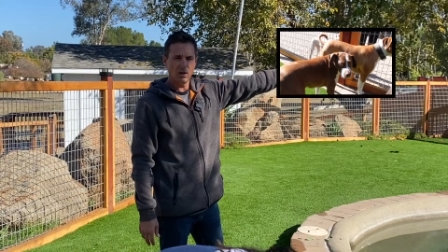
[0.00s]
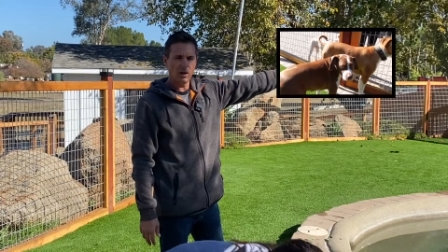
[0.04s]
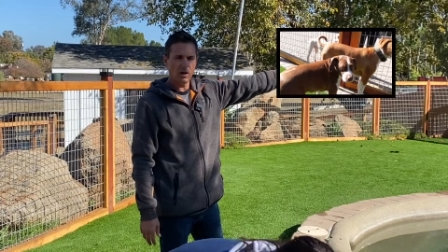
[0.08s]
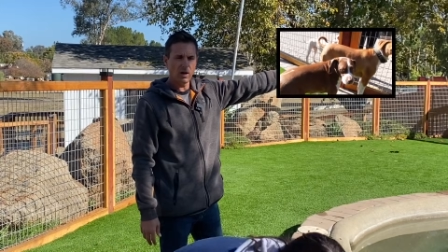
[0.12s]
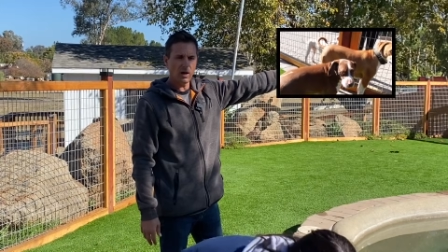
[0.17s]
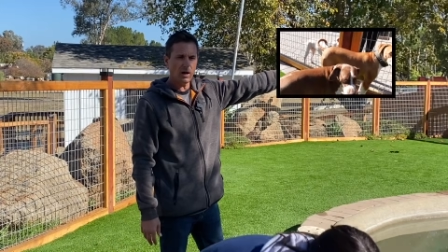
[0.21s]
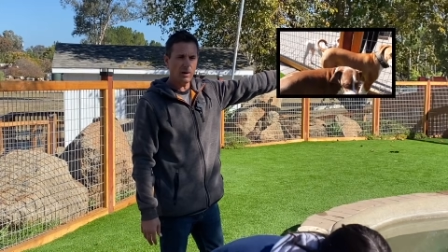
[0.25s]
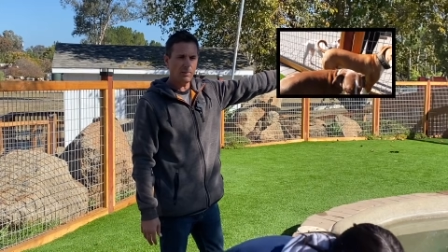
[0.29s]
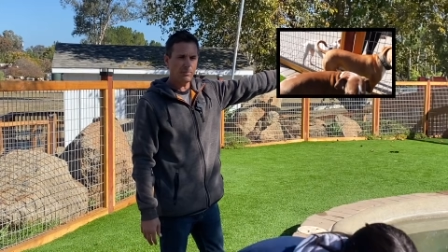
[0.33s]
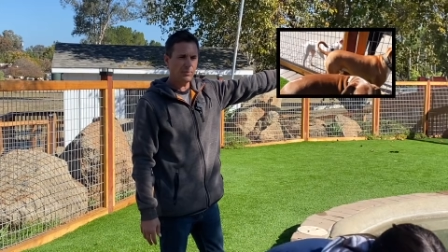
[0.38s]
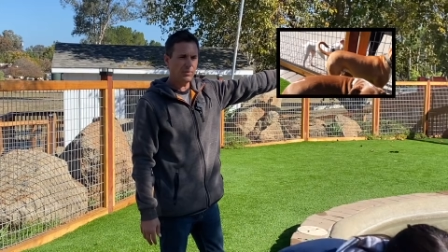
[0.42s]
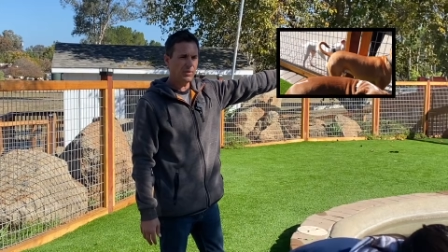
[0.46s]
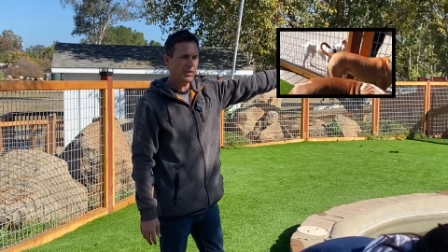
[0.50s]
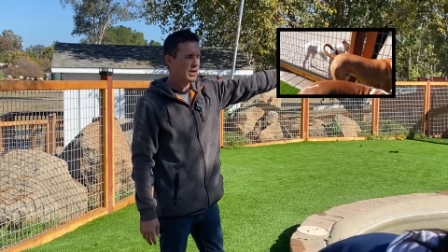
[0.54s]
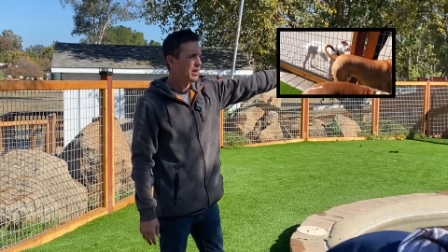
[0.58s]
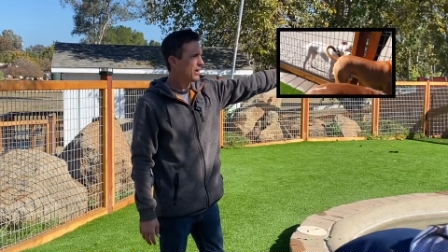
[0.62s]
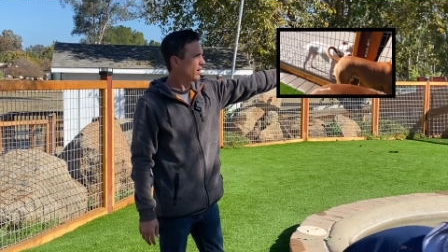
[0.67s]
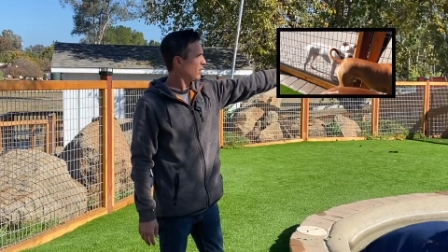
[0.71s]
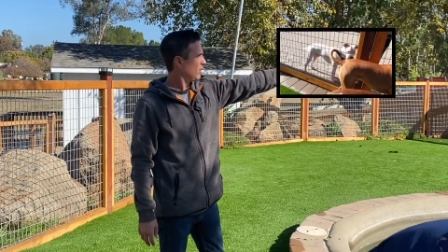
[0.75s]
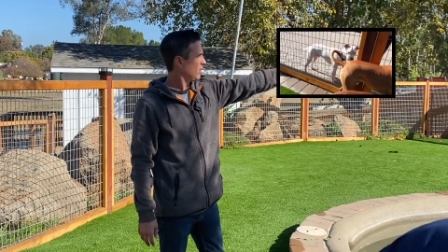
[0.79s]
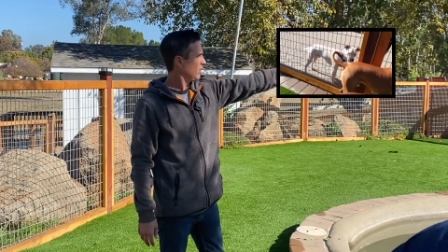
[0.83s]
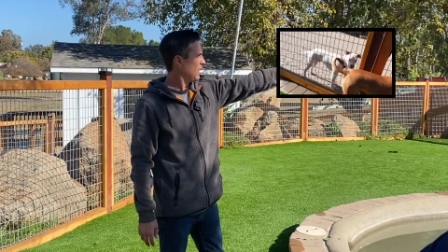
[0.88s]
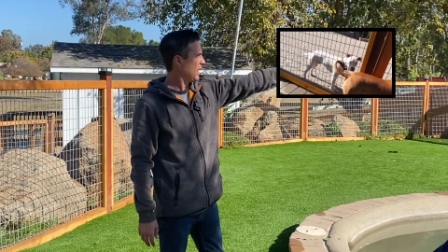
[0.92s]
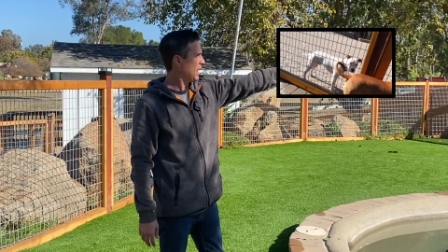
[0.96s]
up
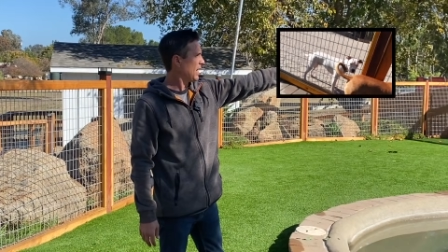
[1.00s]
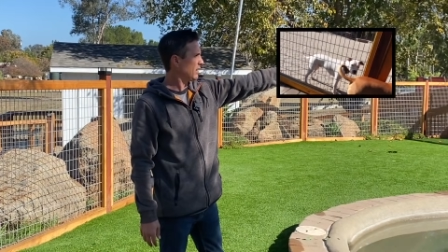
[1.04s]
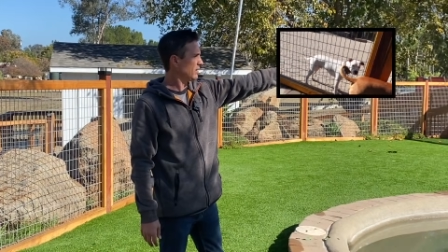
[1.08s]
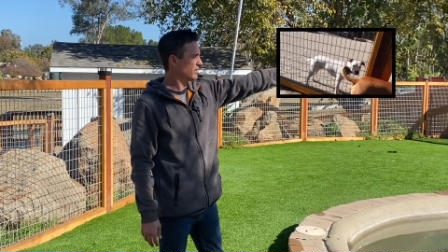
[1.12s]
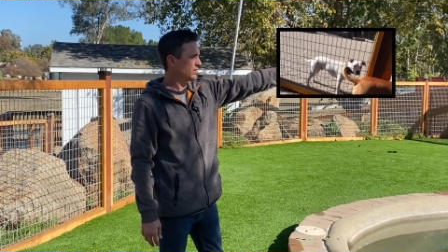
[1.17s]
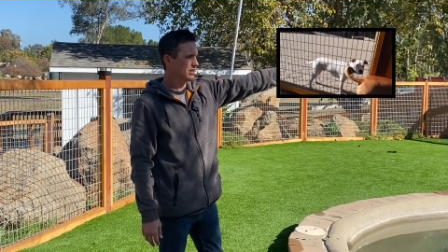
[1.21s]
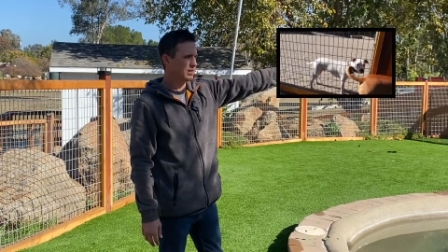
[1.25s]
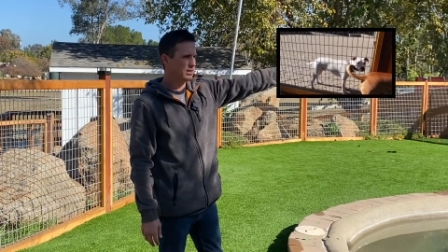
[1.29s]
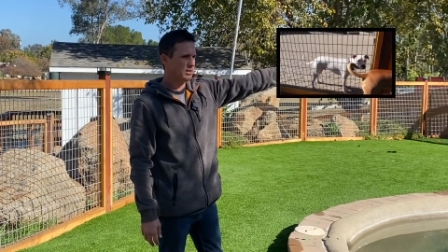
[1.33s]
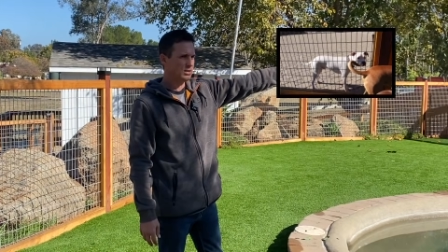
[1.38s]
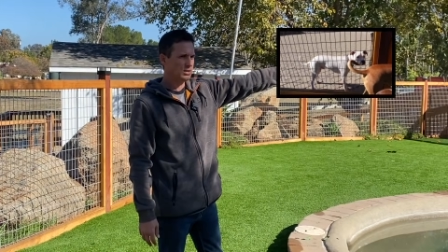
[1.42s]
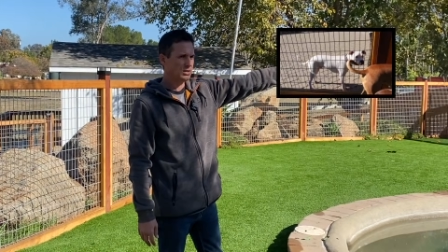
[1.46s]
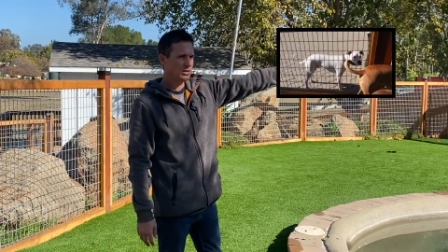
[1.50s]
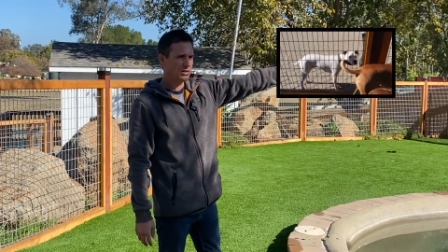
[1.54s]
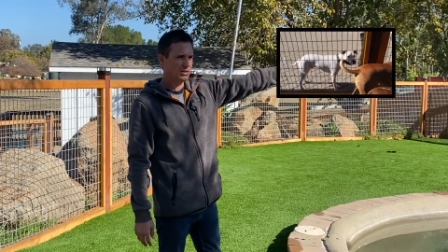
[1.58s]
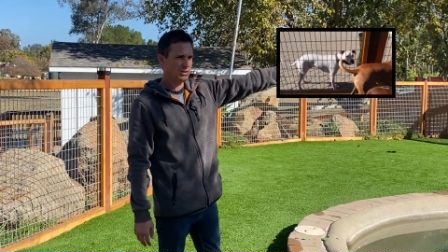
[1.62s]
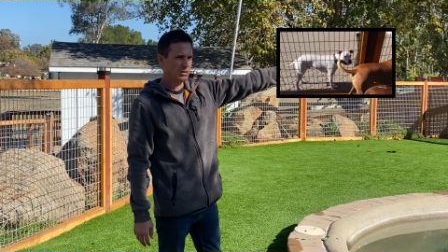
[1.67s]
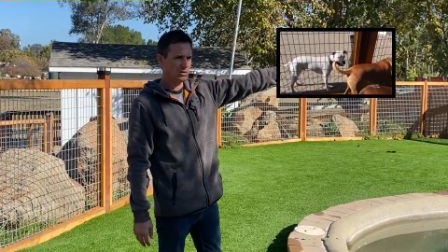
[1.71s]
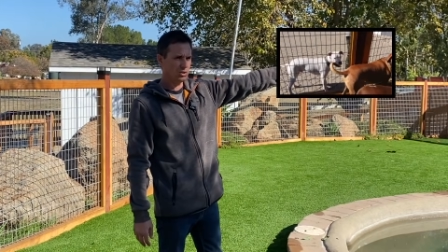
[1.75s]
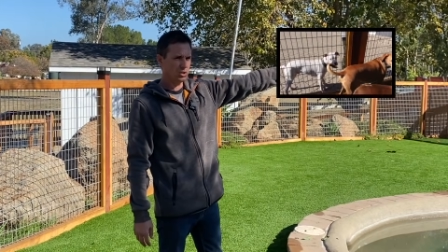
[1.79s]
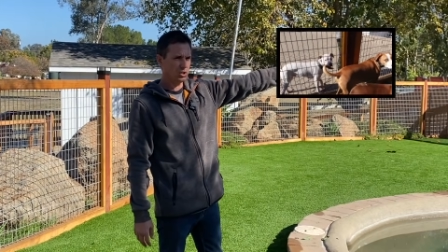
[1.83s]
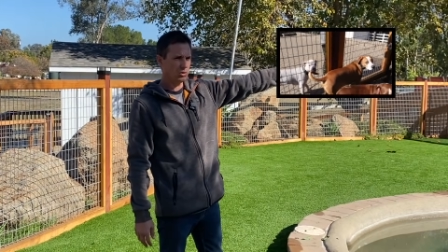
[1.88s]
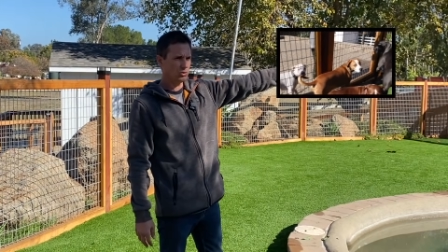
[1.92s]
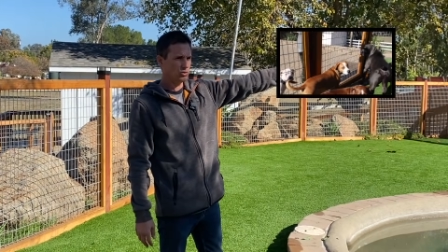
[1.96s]
there. Allison,
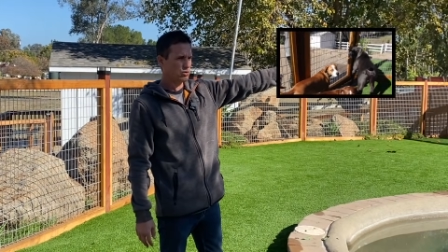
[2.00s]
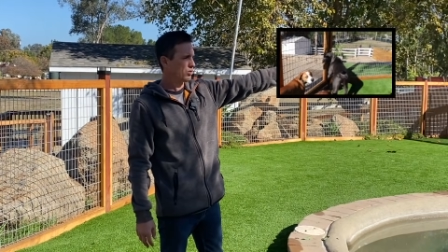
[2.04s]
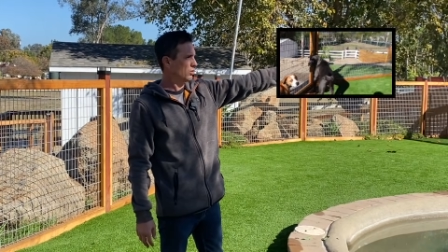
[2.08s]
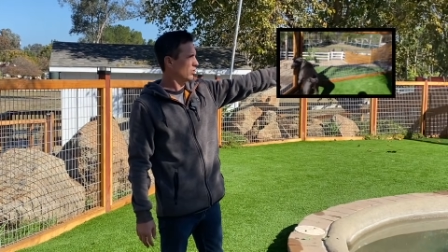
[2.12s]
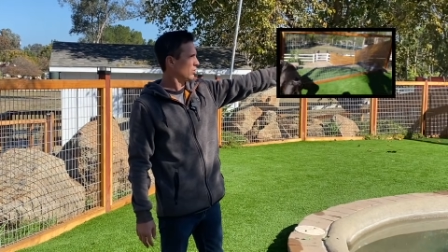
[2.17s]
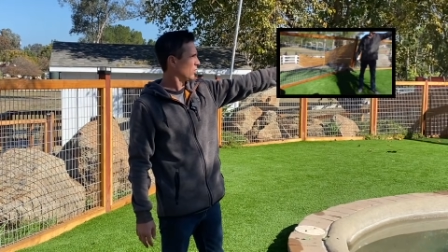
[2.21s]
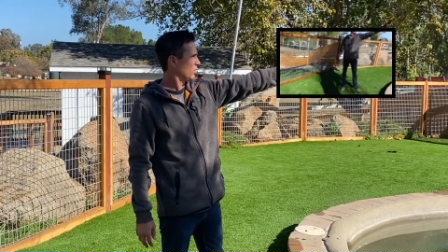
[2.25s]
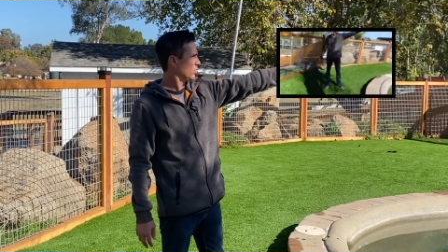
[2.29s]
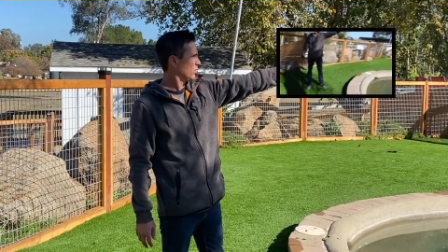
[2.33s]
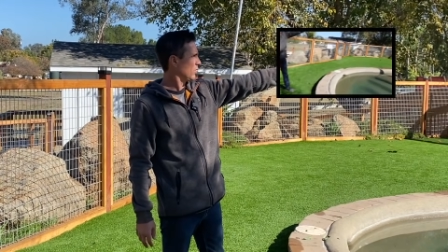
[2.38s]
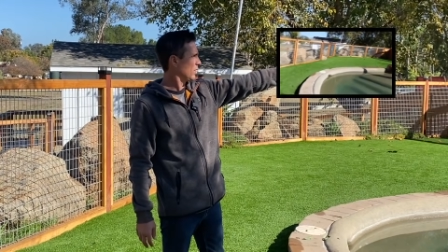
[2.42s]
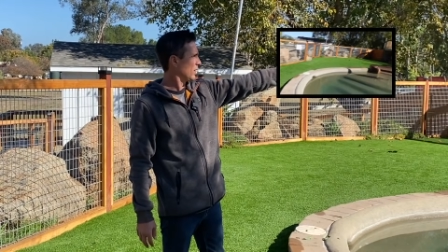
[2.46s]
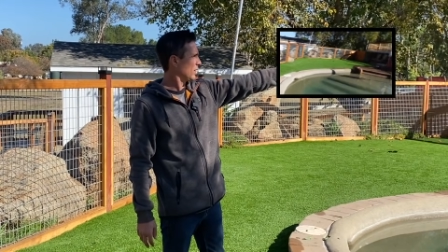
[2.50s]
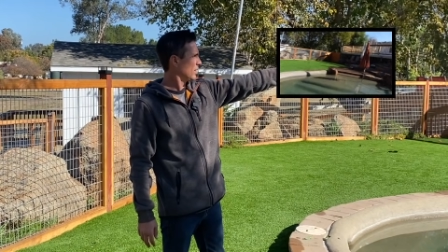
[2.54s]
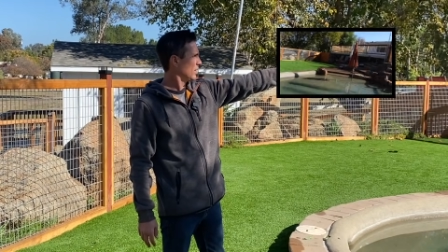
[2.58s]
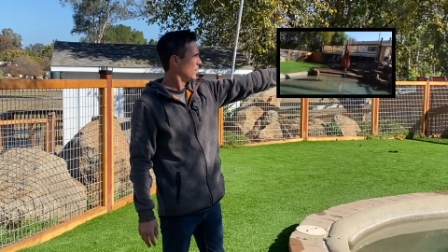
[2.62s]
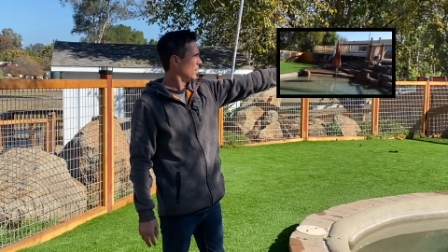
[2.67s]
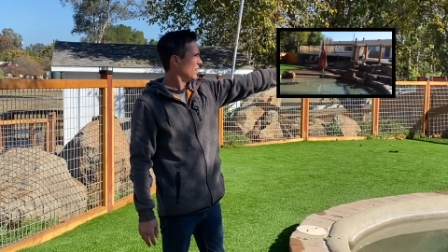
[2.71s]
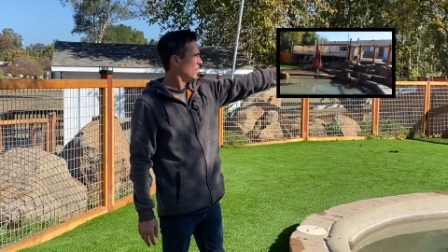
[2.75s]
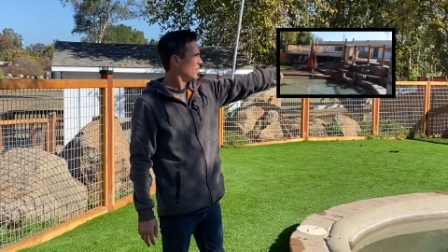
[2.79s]
show True real quick.